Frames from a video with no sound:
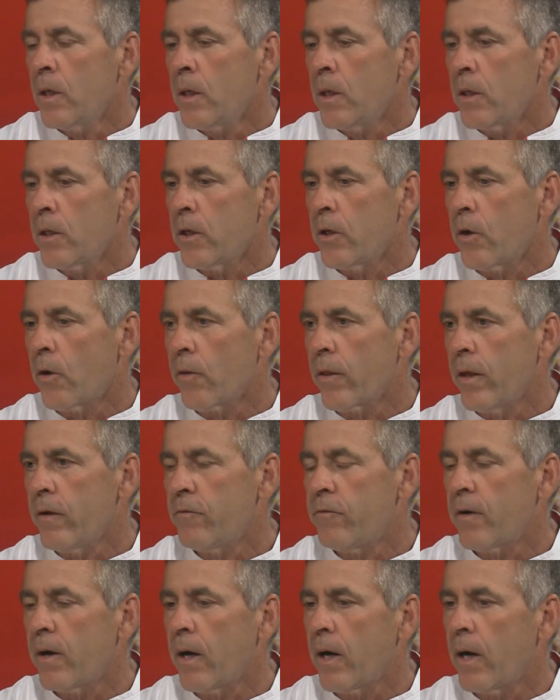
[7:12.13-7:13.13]
You know,
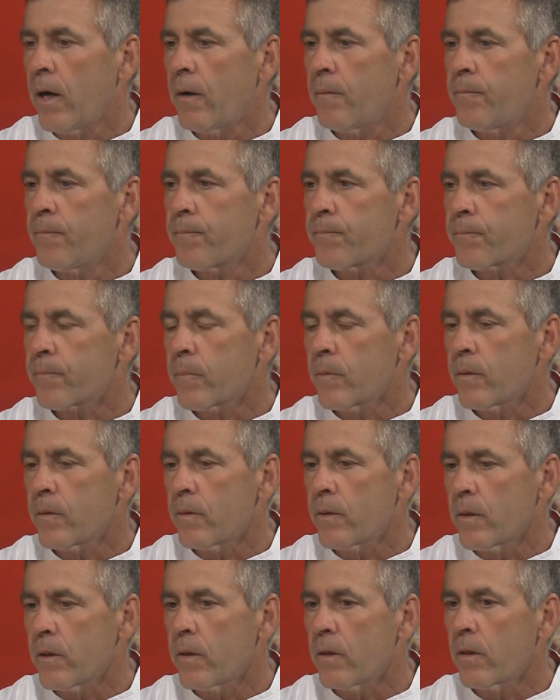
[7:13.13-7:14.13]
they've
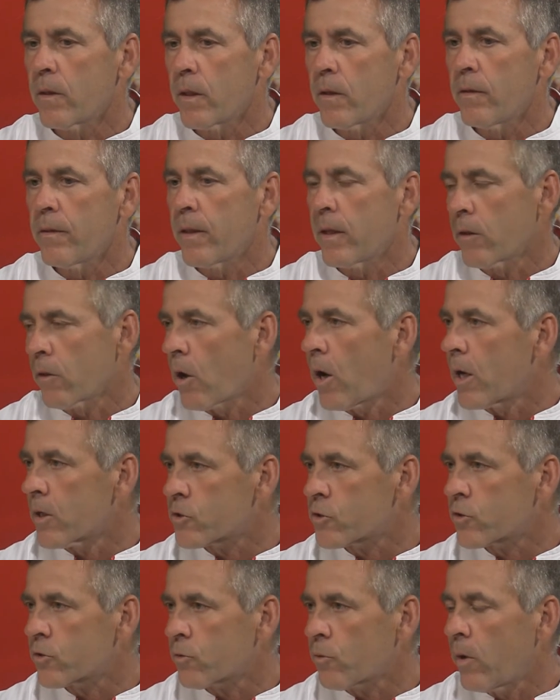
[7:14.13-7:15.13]
you know, they
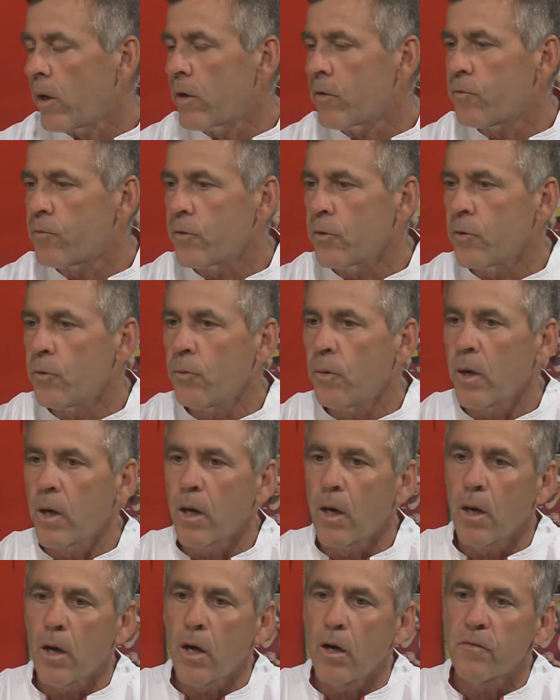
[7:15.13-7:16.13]
lost quite a few
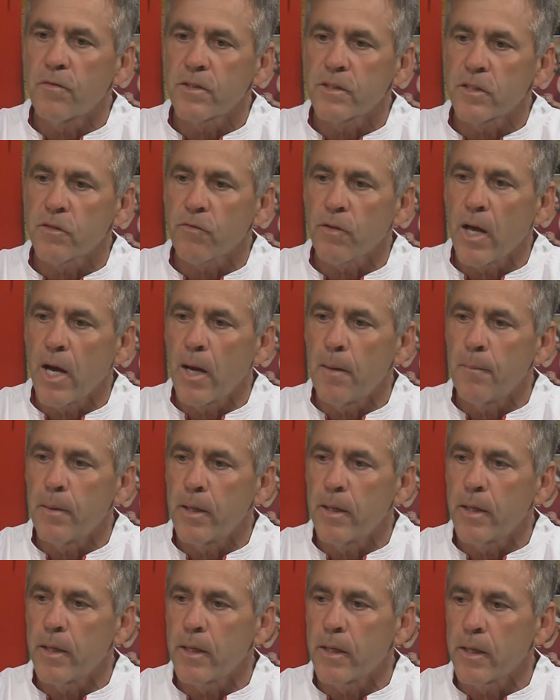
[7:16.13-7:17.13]
offensive
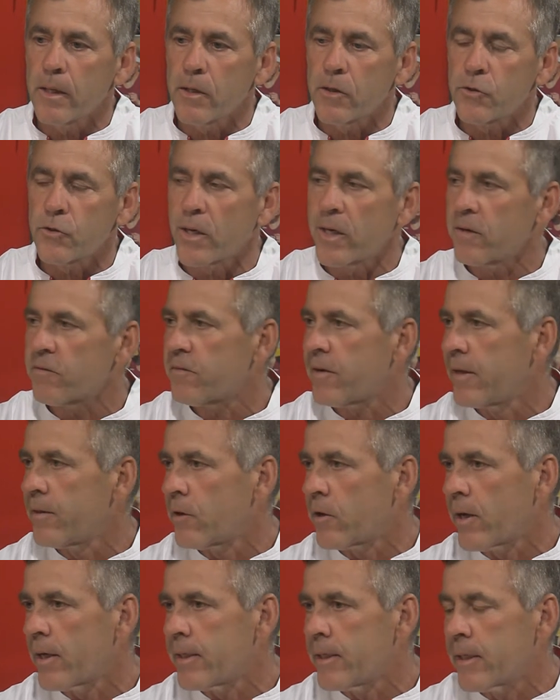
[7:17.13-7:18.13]
linemen, and they're trying to find
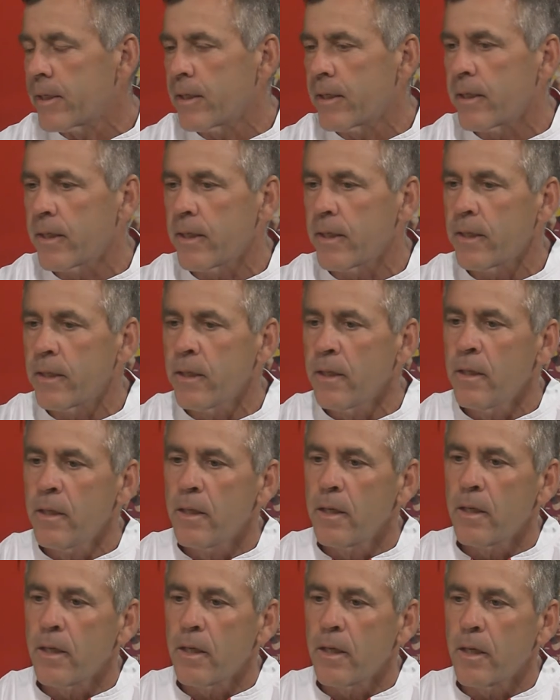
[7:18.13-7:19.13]
their identity.
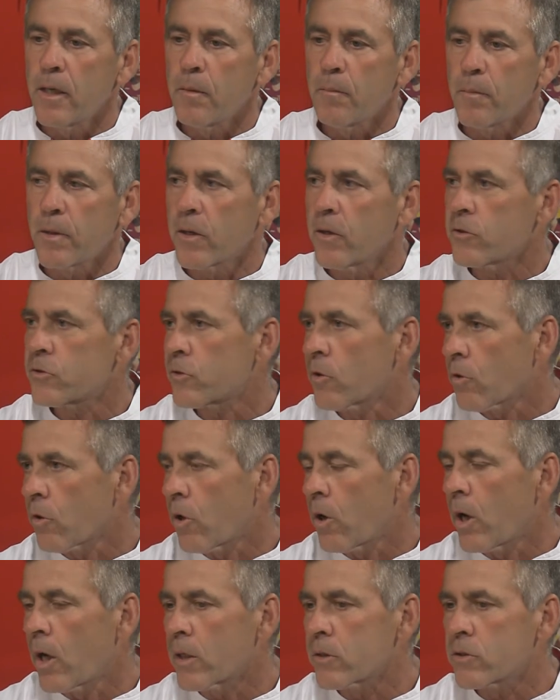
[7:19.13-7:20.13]
They also
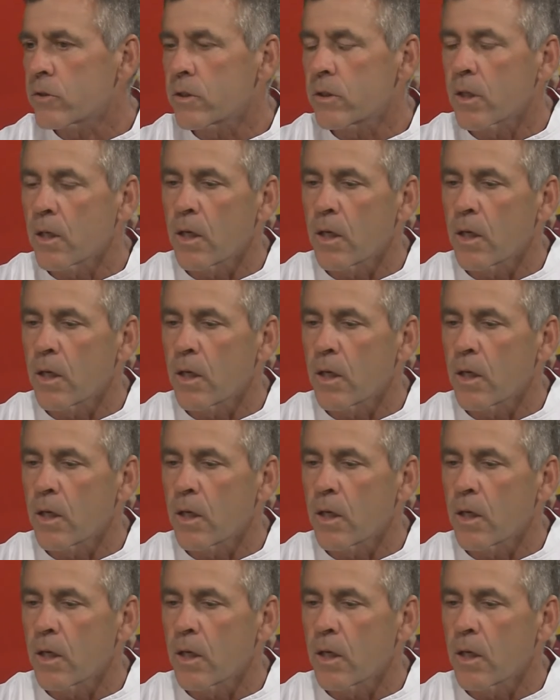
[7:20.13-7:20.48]
lost